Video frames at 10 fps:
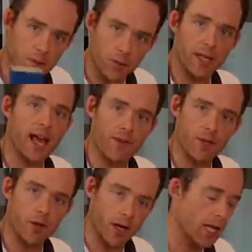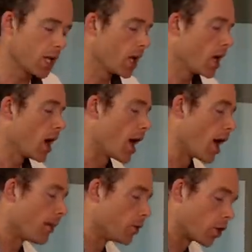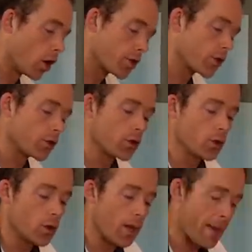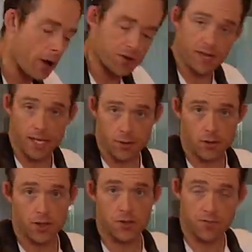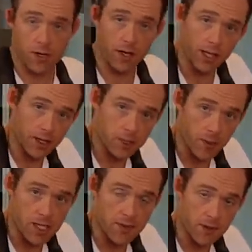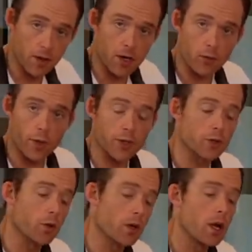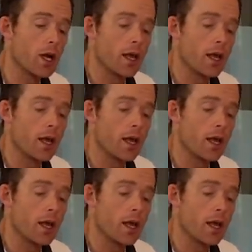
It's a pretty heavy grit. Um, you can also do a mouth sander. These are fairly inexpensive at the hardware store.